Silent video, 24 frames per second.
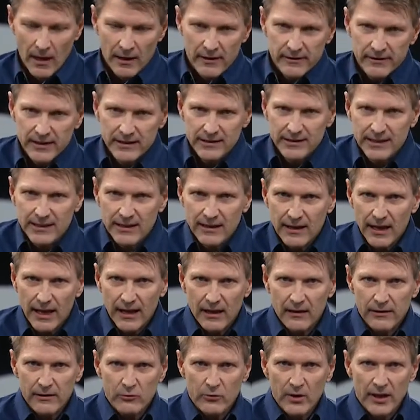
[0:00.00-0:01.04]
The DNA
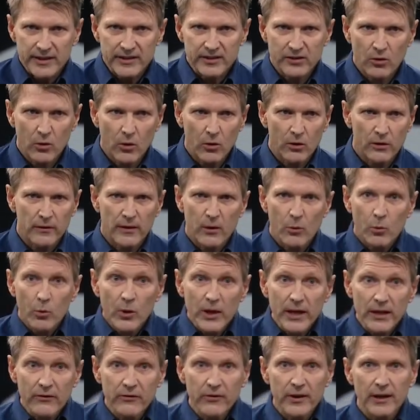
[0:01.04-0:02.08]
in the rice corn, the
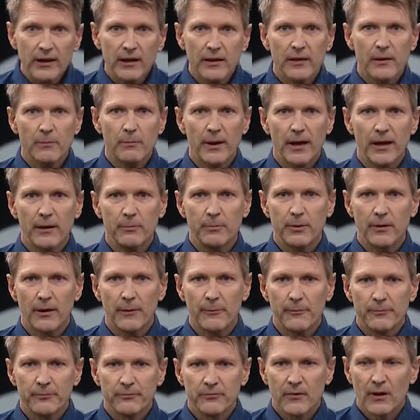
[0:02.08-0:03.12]
weaving in the paper,
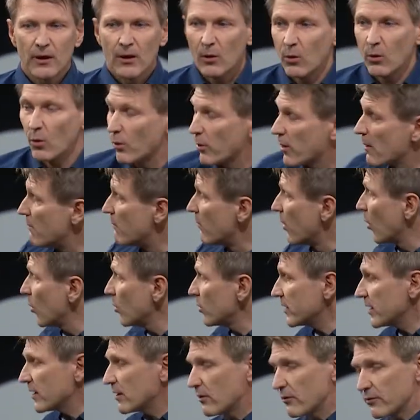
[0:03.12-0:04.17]
or the
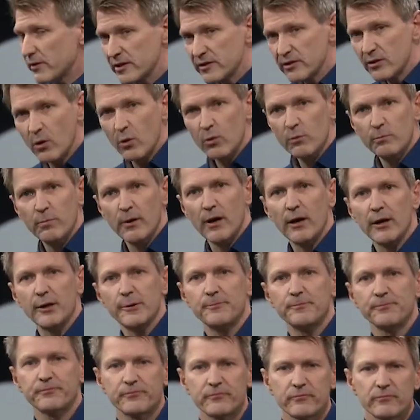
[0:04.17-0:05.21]
molding of this gold bar
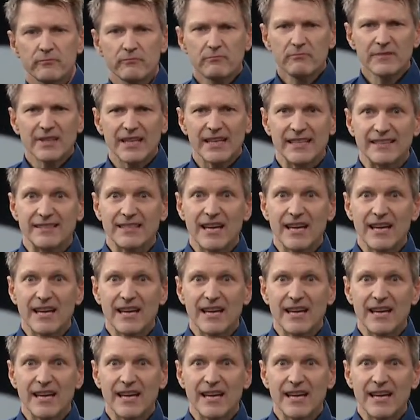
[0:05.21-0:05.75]
is